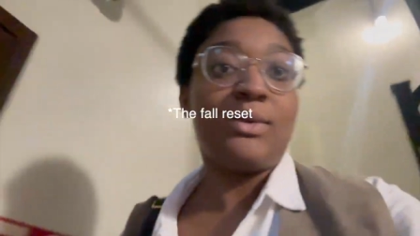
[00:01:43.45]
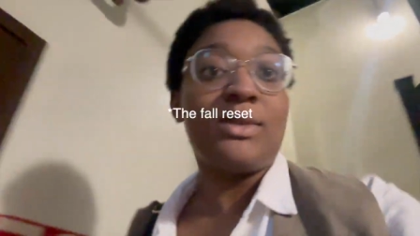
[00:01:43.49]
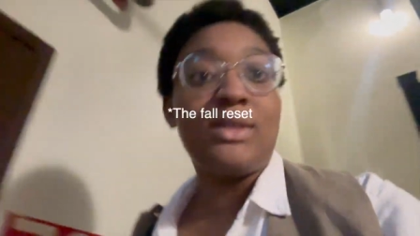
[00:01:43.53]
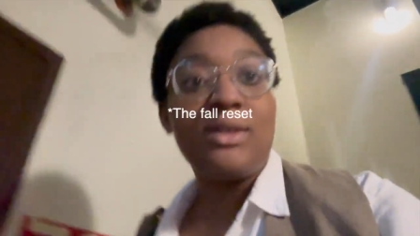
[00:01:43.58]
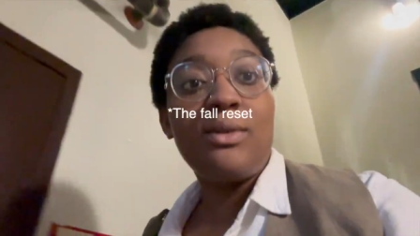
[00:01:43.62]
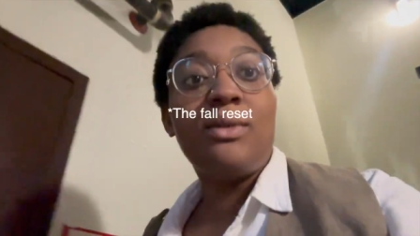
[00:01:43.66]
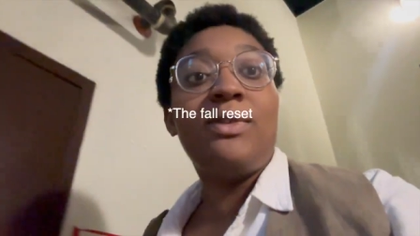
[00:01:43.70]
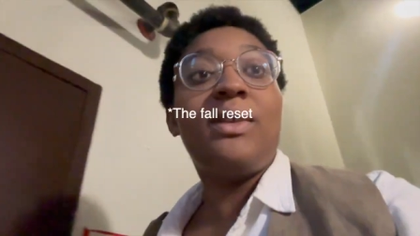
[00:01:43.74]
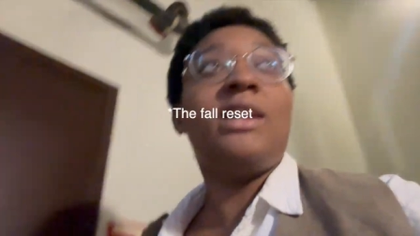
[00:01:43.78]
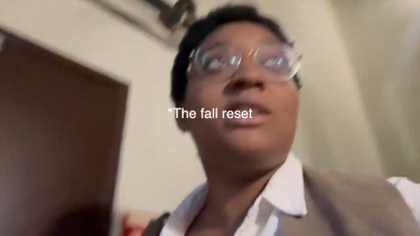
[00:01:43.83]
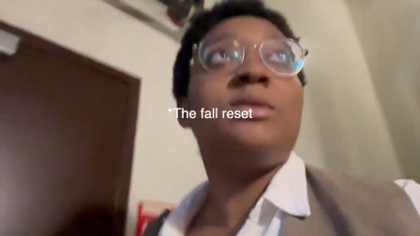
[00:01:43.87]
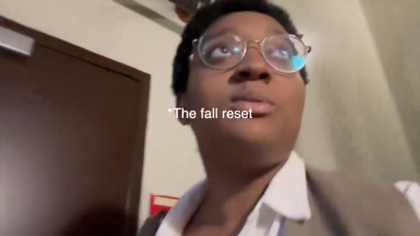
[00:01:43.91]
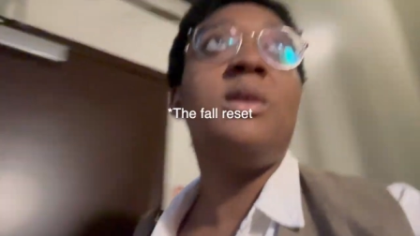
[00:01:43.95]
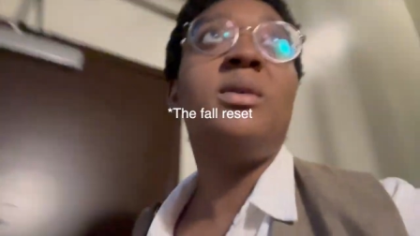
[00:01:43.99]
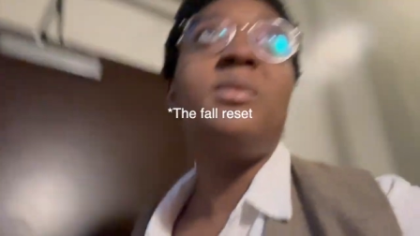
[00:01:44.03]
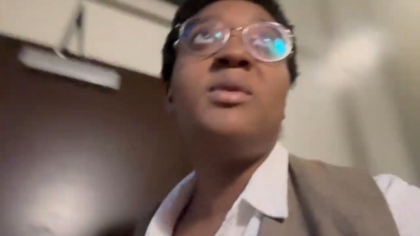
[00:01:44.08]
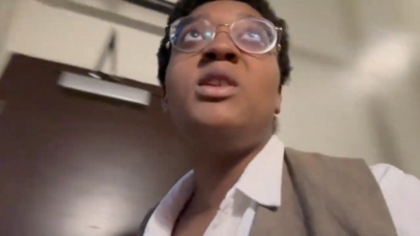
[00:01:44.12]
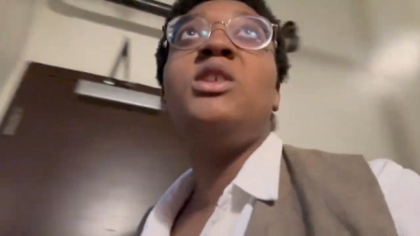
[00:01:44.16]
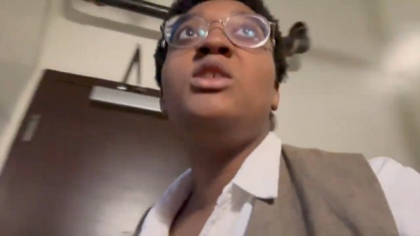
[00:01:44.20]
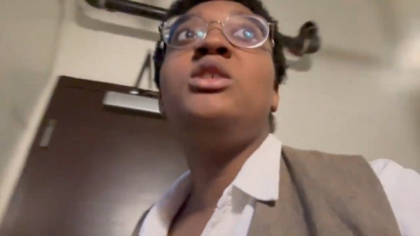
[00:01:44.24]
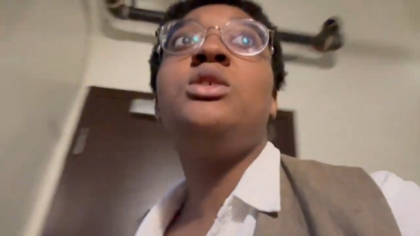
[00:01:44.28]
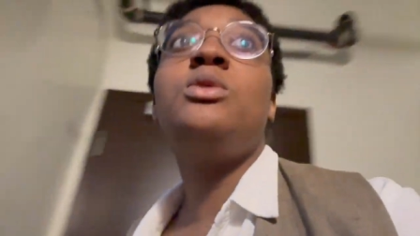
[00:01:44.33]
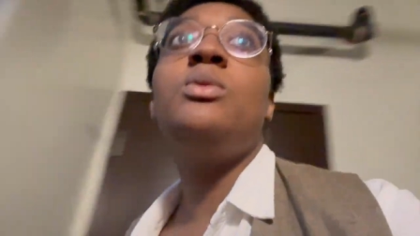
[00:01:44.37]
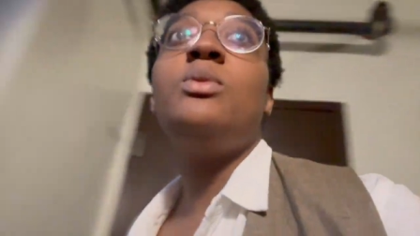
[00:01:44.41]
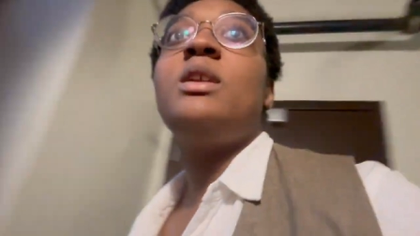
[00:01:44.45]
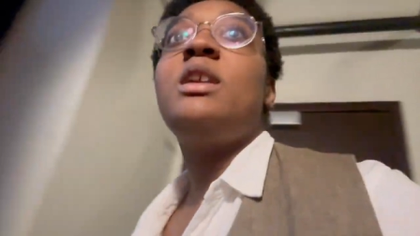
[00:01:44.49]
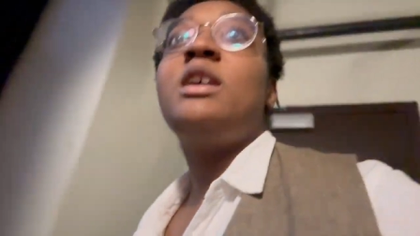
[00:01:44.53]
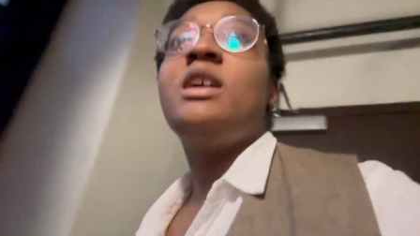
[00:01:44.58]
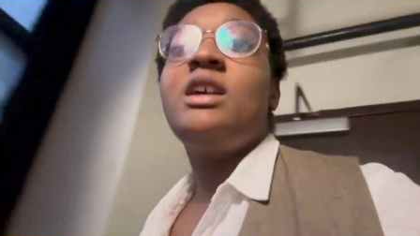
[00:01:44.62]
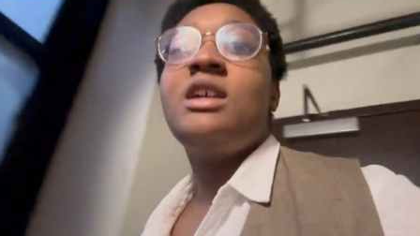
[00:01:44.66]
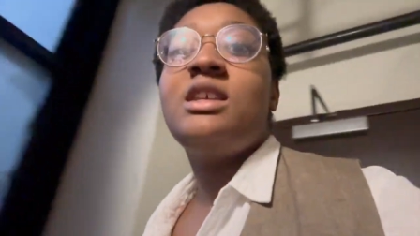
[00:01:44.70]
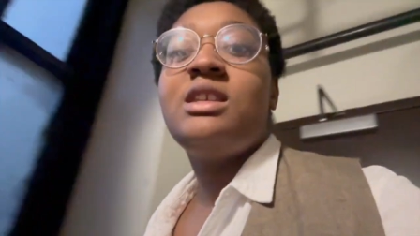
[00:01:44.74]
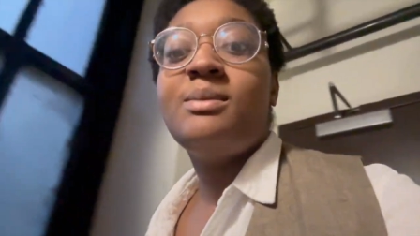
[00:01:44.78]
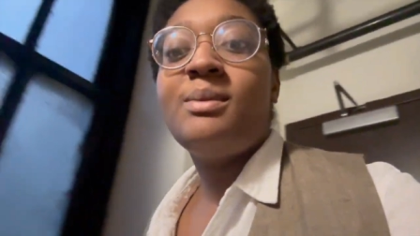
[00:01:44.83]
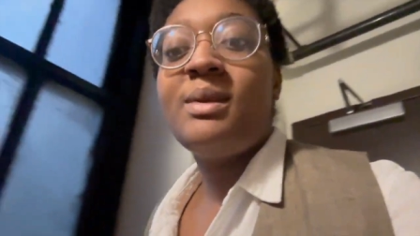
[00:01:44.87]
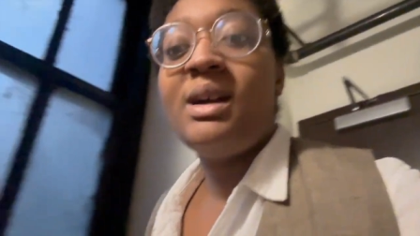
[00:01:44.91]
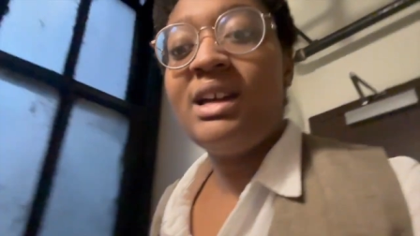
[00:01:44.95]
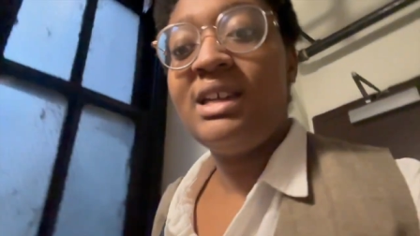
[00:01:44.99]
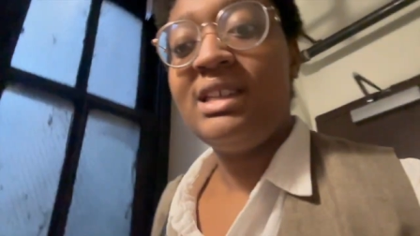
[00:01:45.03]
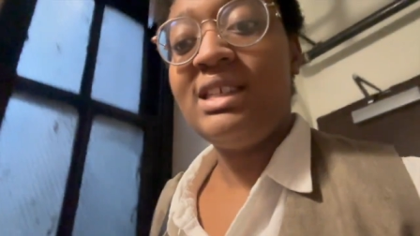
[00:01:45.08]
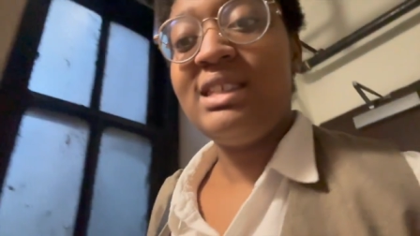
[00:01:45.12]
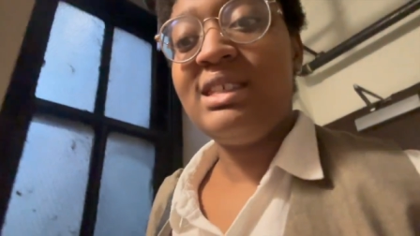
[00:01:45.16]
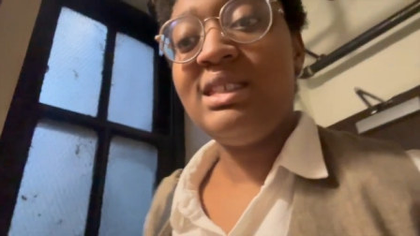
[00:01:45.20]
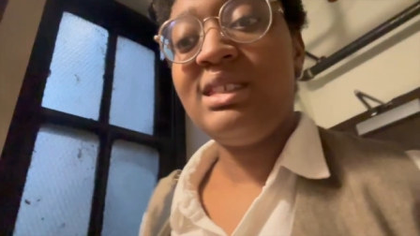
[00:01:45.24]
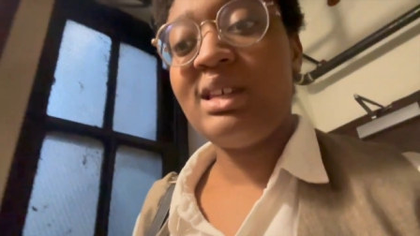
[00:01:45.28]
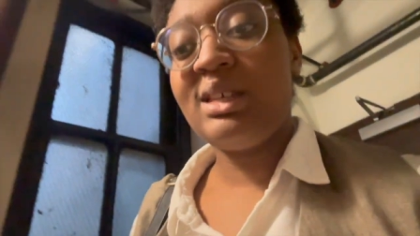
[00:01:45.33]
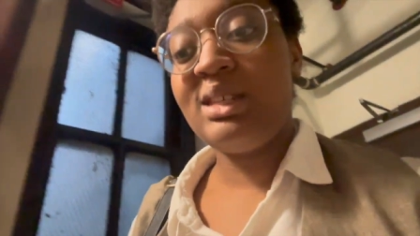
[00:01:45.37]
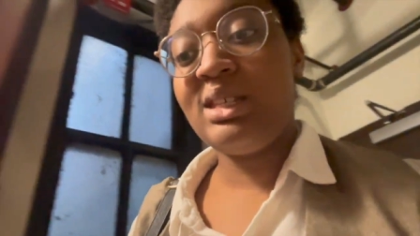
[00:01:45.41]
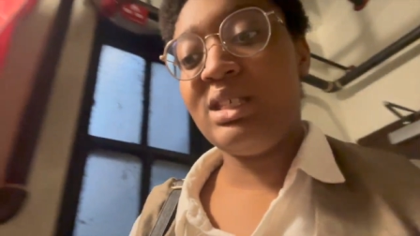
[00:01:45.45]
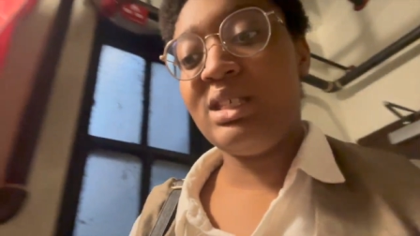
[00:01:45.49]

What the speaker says: So that's what I'm gonna do when I get to my study